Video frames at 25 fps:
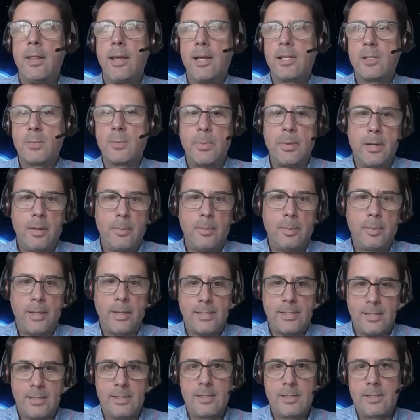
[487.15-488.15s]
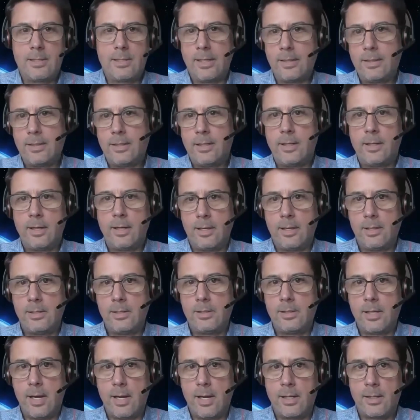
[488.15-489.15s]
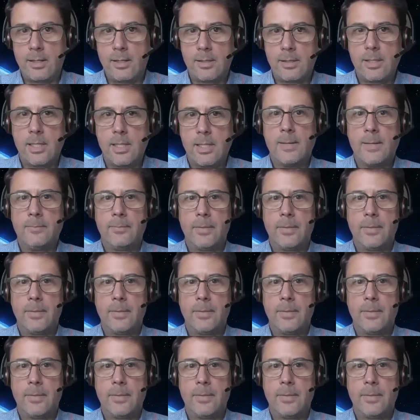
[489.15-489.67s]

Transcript: that's been in place since 1996.